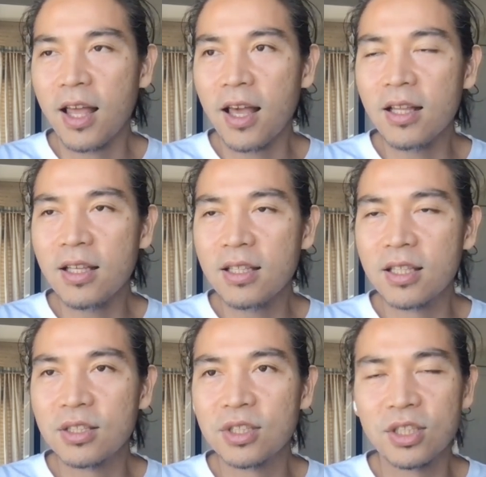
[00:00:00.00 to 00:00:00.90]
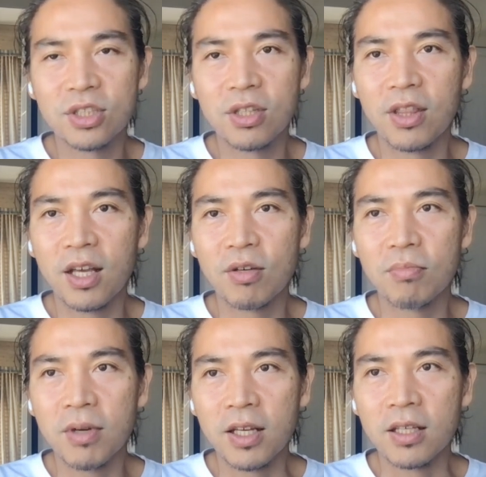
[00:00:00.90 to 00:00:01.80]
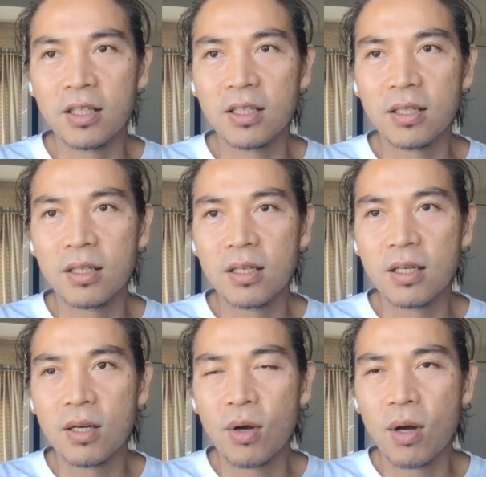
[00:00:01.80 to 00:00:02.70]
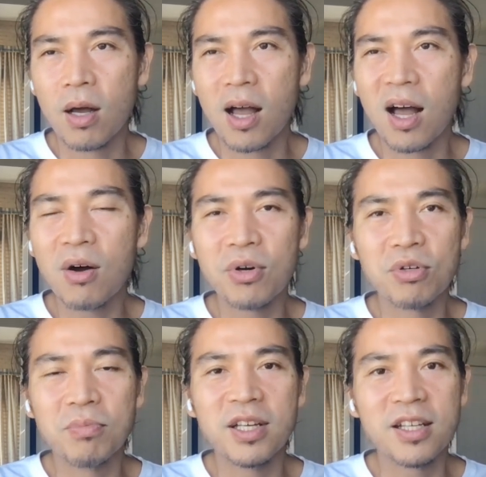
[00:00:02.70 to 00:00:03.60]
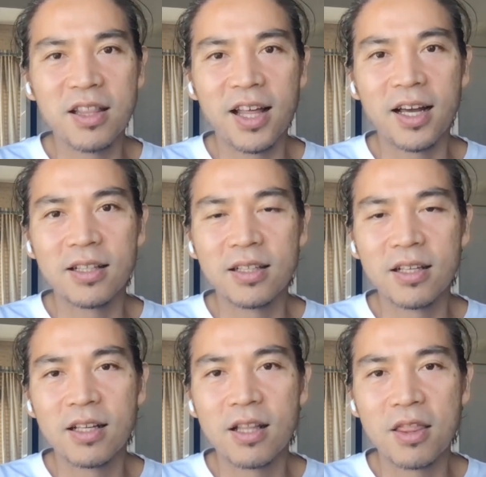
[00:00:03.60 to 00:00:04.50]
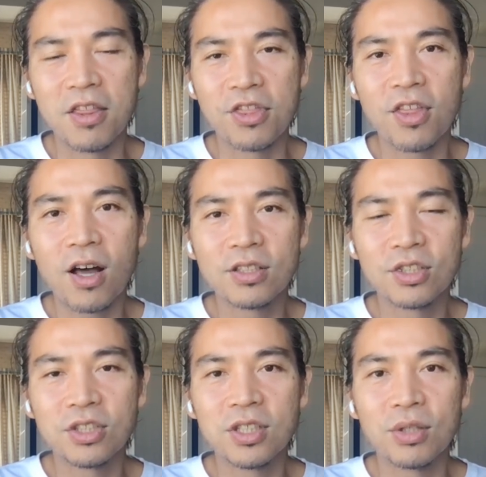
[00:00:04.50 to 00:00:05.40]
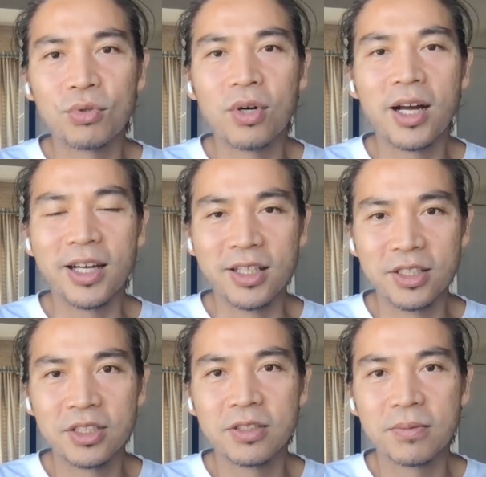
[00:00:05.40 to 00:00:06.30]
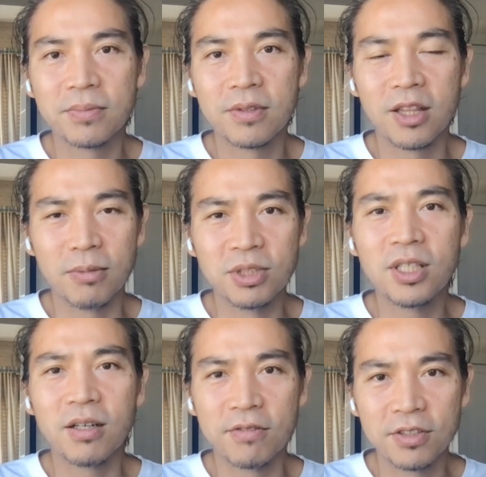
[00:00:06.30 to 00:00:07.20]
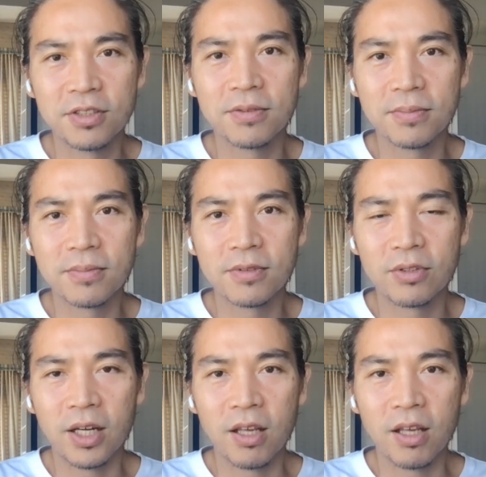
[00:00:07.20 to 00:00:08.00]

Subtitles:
Any decision that you make, how are you making that? The thoughts just arise themselves, right?